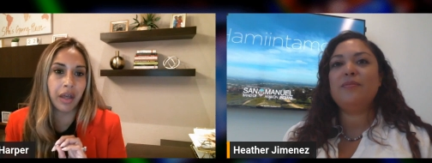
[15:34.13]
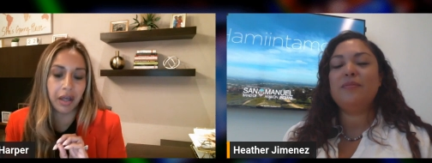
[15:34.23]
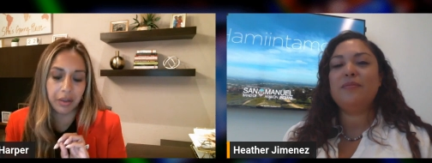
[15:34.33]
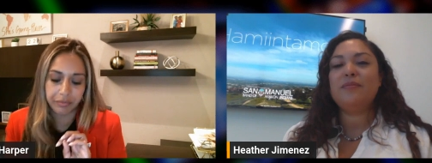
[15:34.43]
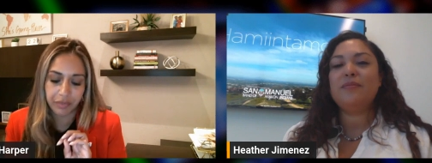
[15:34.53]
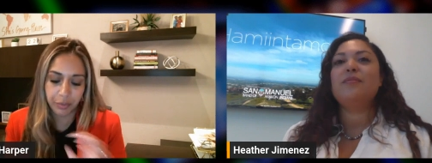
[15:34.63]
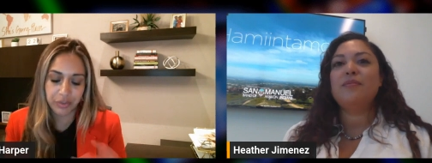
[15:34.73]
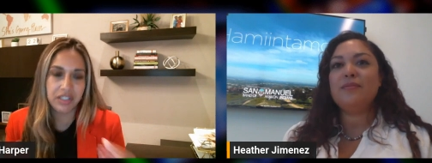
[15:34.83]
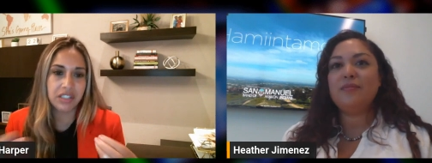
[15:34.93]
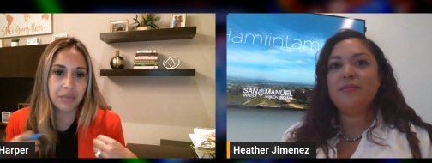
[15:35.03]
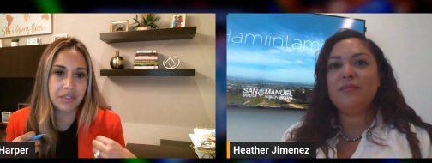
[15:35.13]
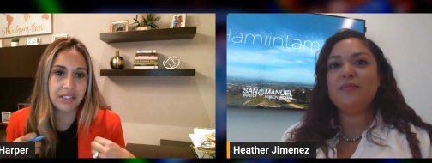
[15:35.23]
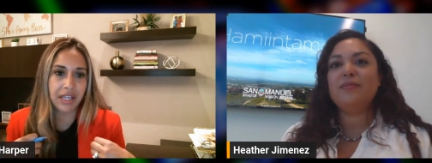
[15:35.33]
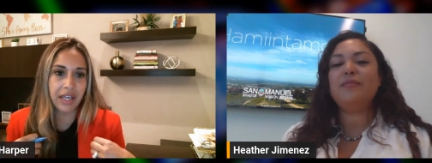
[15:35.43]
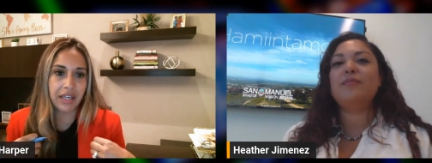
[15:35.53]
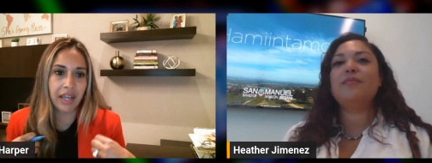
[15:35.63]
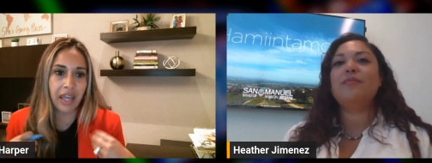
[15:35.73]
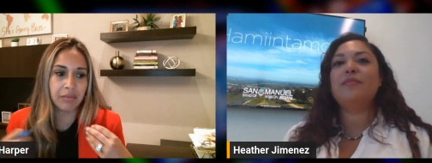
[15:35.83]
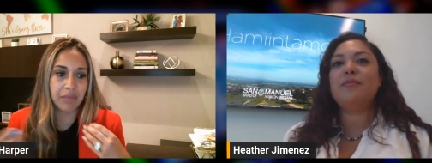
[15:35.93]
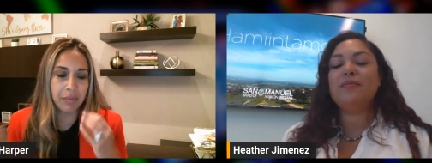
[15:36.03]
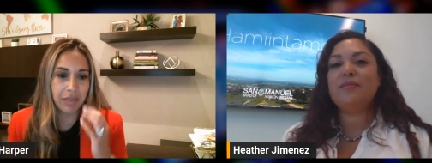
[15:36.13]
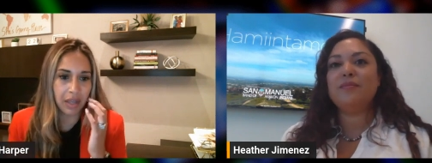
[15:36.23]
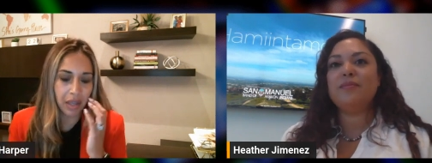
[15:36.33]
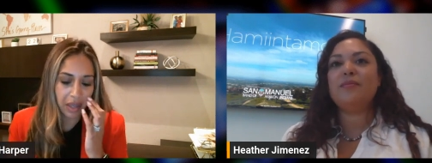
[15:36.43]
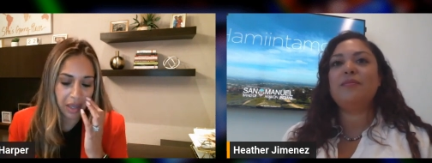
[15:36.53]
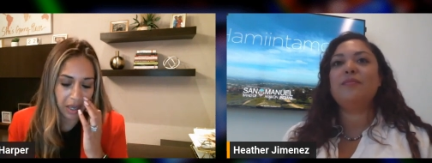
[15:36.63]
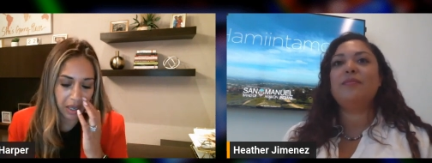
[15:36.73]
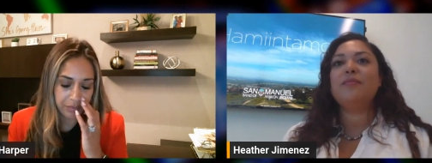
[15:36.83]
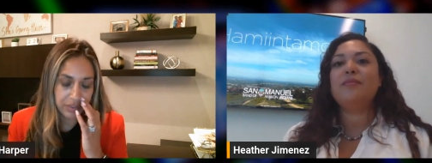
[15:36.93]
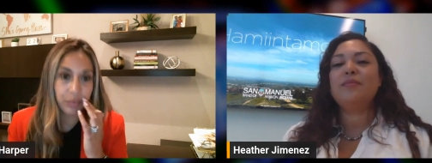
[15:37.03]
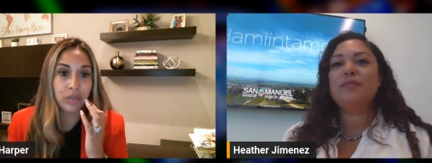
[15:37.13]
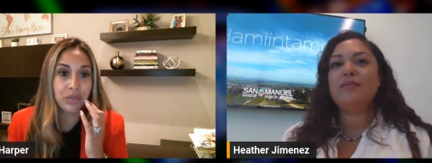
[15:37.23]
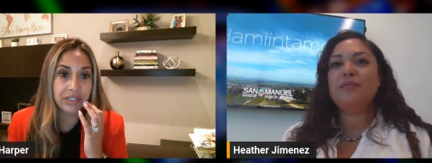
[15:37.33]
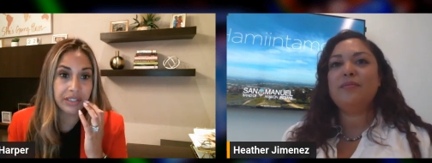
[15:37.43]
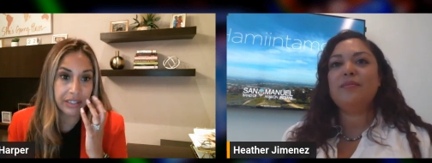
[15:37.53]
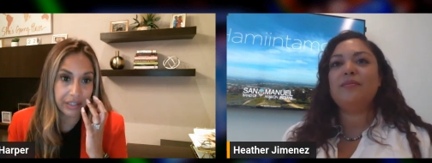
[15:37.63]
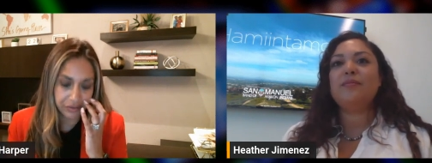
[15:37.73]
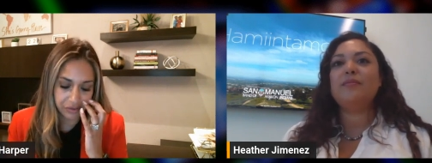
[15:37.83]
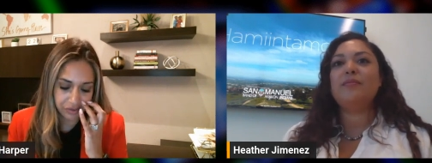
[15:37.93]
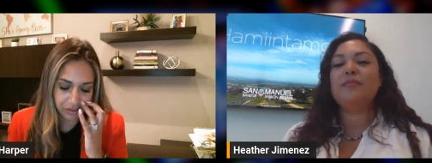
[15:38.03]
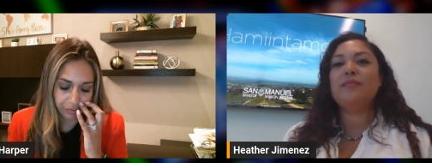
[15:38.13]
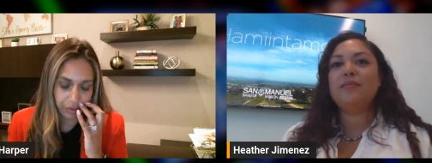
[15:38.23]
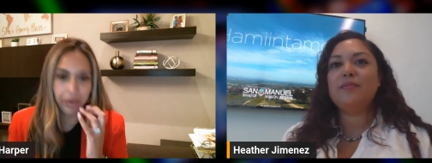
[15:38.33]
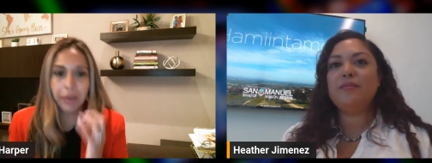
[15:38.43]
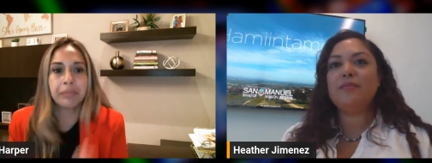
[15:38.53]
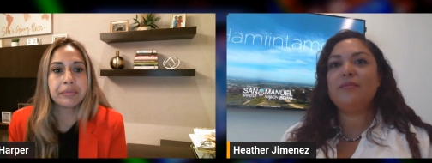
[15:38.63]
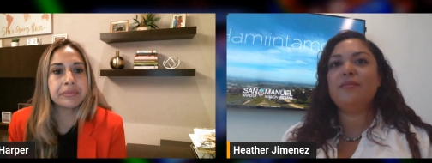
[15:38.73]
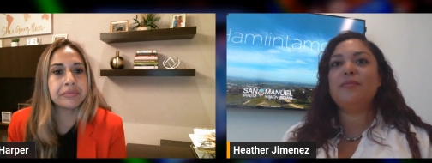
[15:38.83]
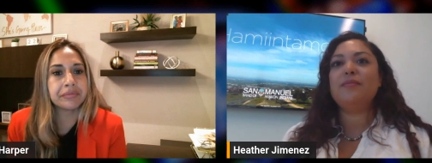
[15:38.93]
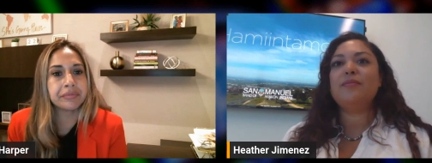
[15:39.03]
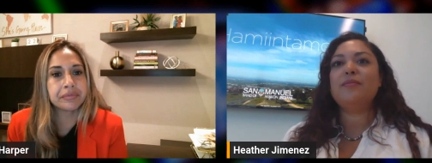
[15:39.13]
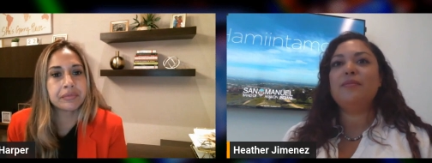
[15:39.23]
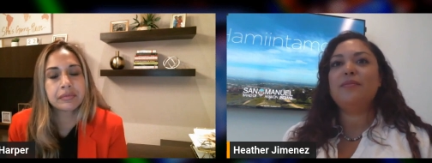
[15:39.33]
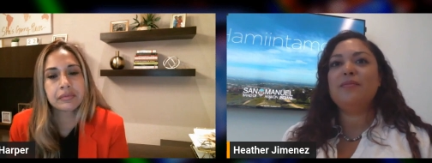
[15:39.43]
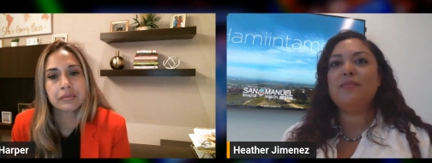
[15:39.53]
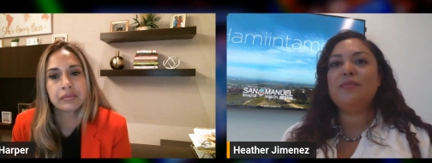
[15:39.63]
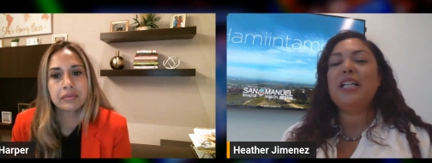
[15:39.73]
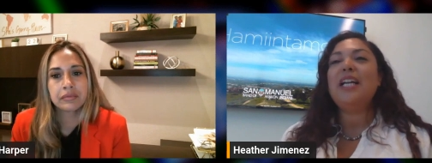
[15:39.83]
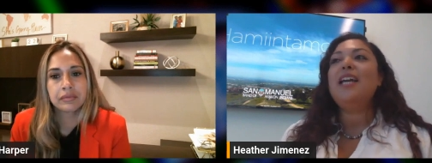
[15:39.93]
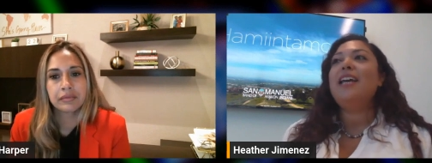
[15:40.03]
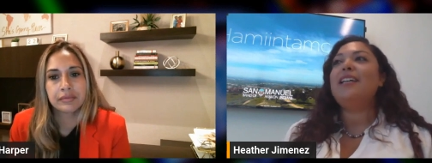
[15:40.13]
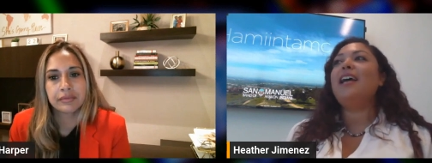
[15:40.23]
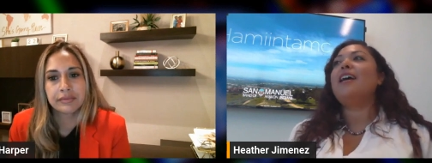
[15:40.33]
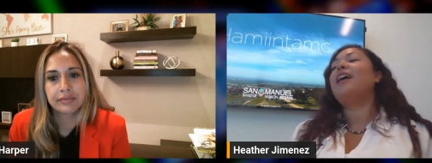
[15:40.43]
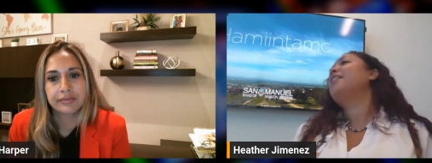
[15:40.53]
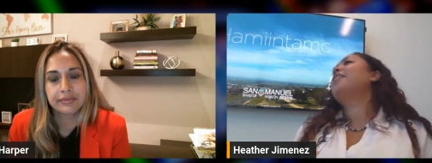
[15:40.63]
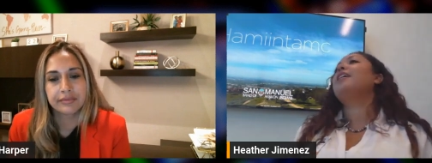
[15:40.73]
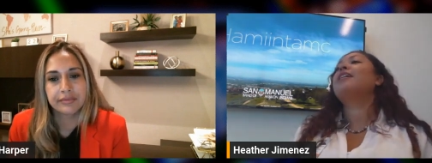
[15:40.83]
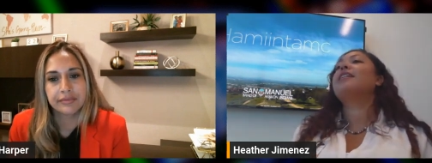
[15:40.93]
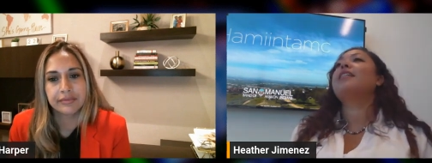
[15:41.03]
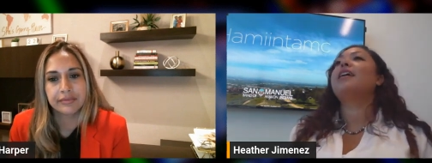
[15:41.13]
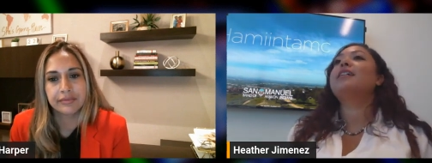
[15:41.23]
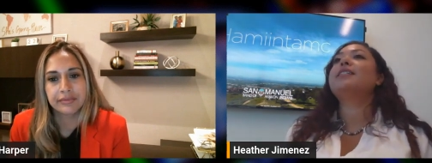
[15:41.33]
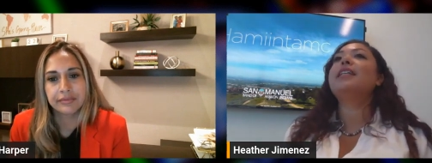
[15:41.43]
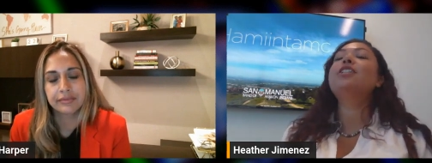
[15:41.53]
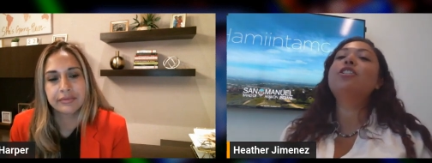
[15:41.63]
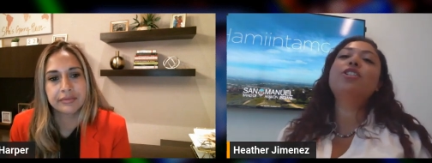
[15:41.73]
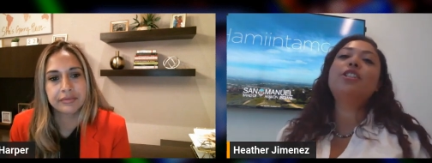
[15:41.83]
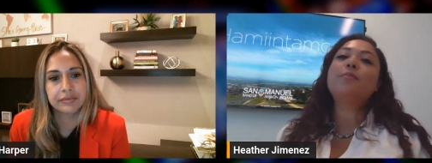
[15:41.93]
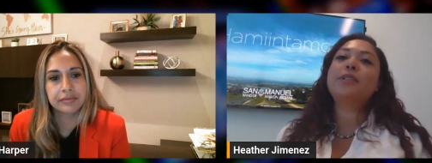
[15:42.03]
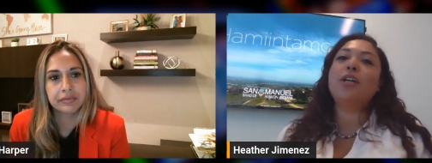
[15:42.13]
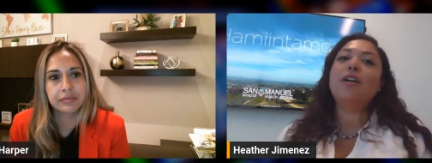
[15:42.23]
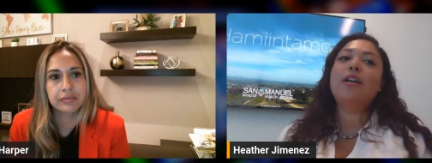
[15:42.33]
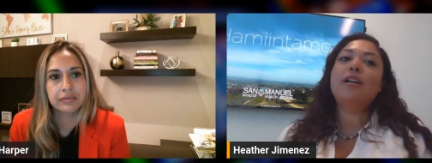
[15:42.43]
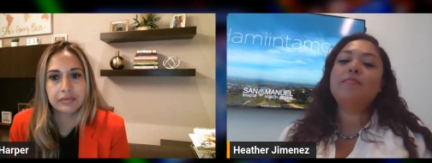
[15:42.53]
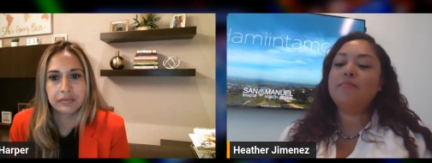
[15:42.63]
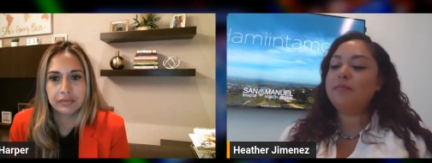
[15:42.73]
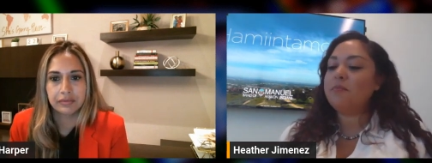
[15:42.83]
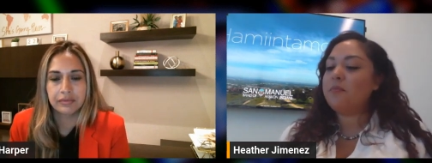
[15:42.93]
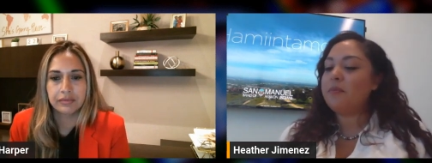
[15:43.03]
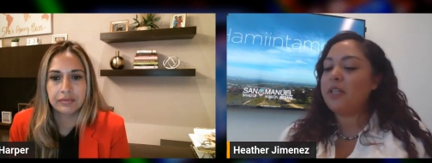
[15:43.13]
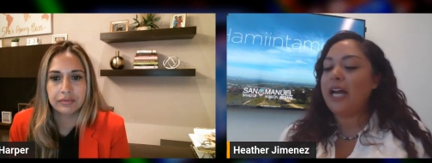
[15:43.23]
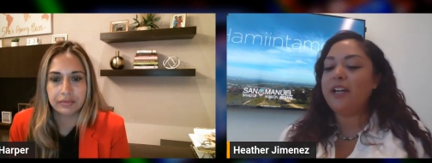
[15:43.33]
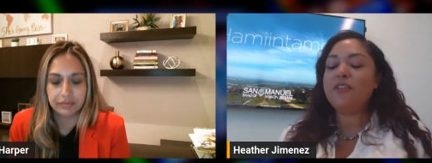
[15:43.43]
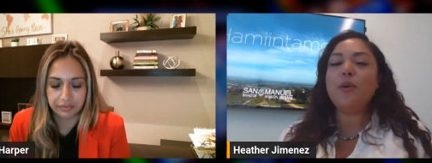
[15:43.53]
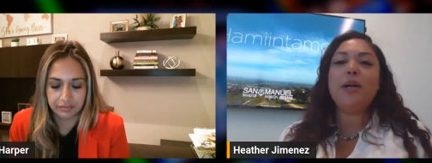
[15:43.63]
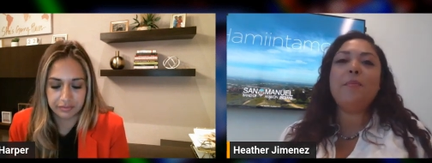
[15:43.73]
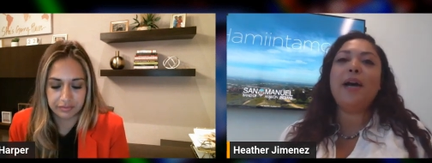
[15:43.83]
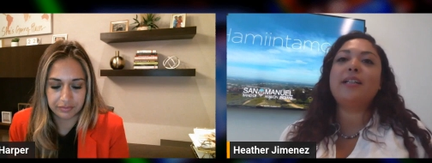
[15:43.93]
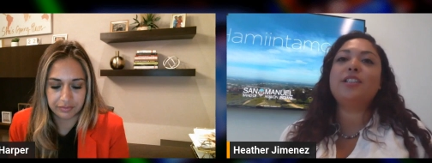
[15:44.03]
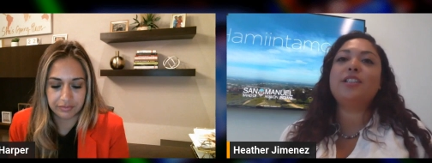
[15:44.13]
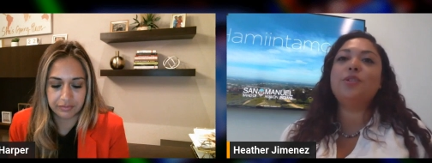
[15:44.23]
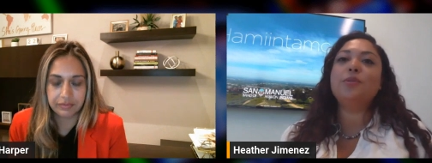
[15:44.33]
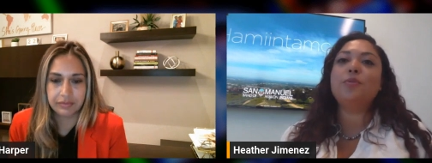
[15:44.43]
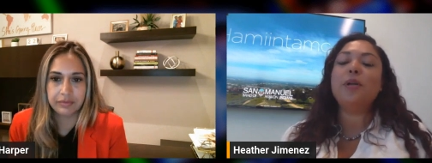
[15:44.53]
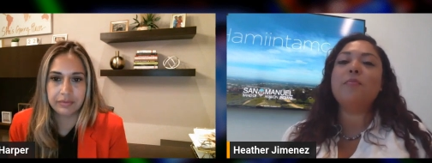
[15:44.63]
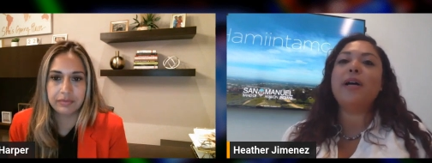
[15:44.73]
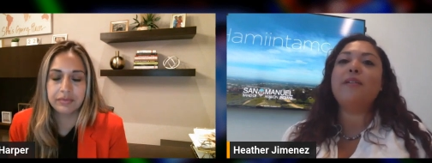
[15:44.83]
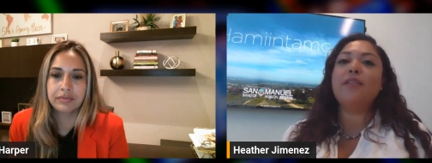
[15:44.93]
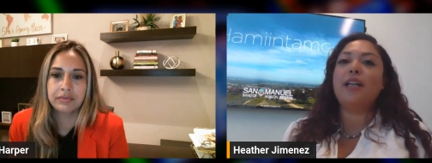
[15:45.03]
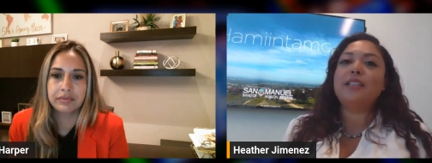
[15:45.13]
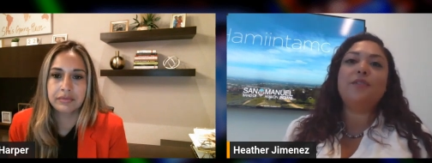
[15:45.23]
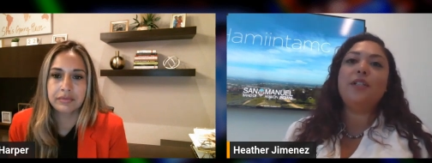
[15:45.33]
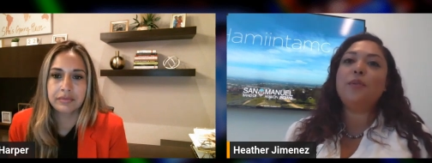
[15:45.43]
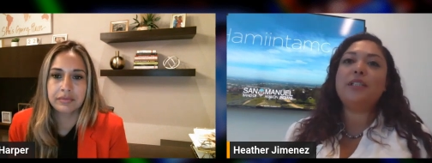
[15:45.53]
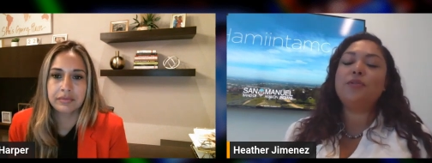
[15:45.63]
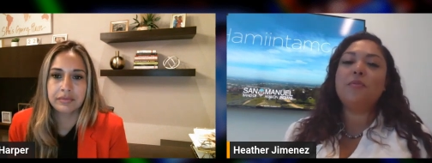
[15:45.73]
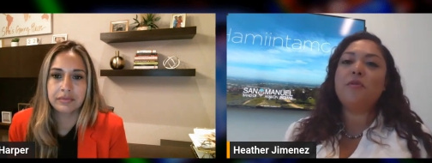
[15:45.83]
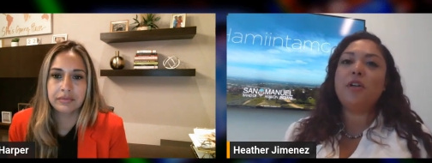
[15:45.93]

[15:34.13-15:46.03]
Speaker 1: um, the participant side and maybe um, someone who's leading an internship program?
Speaker 2: Yeah, I think that internships are kind of going back to what my philosophy was from the very